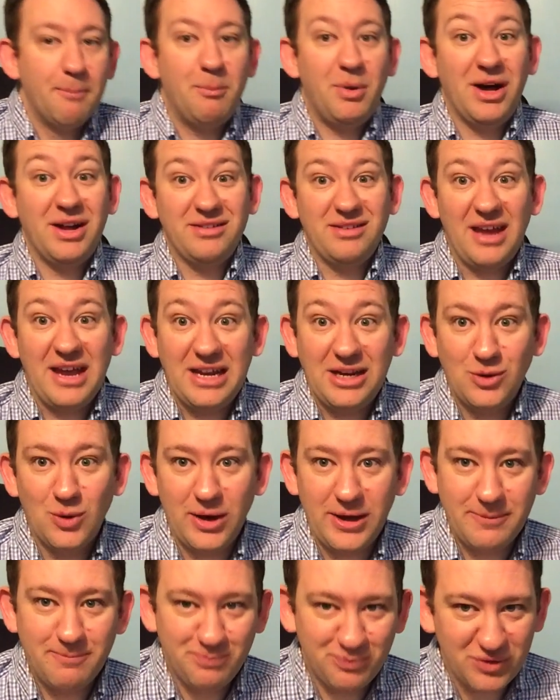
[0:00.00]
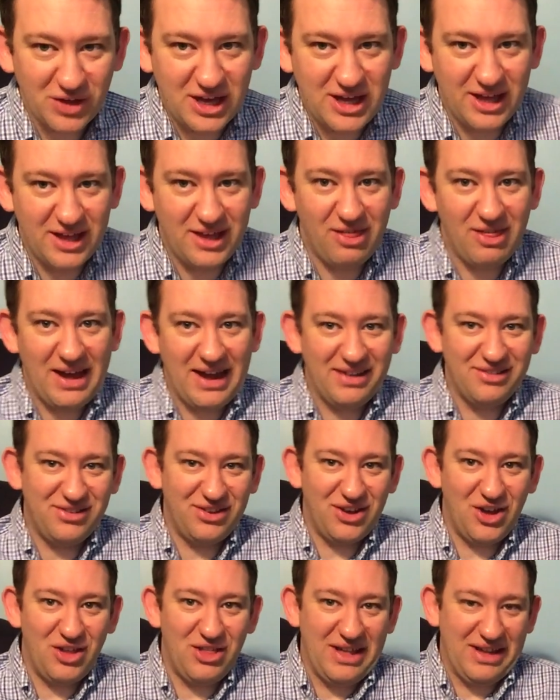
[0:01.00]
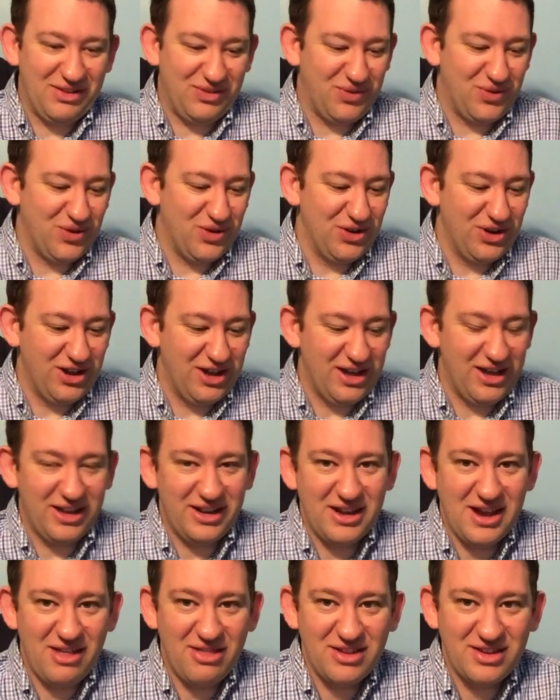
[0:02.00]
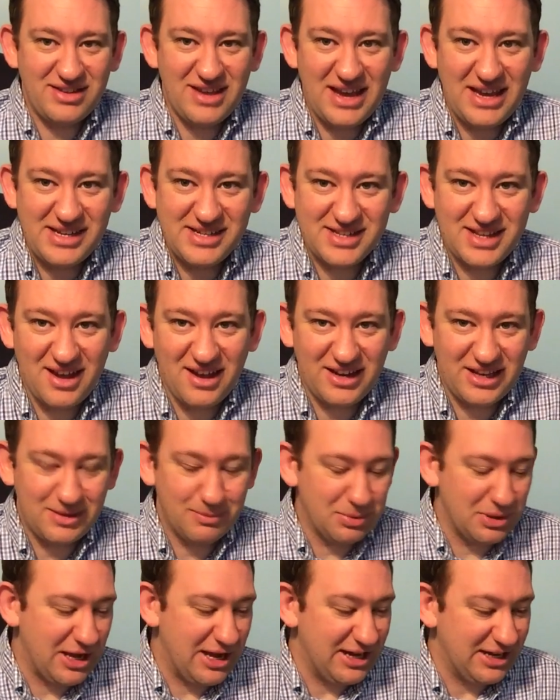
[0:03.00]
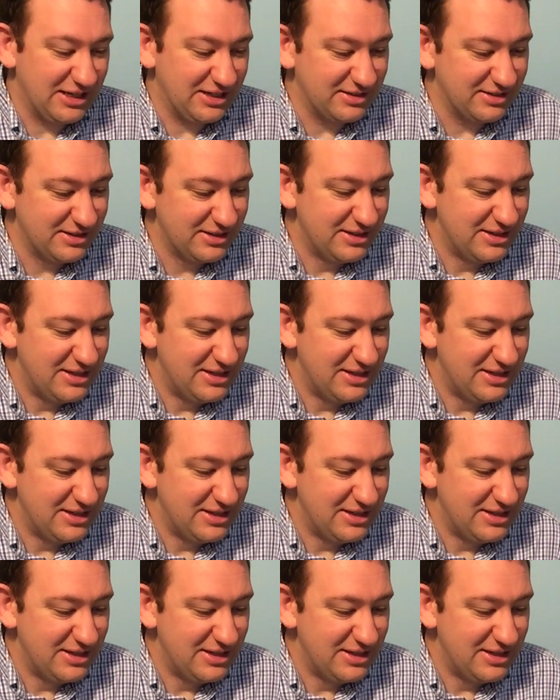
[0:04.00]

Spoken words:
But anyway, that's for another day's cunning planning.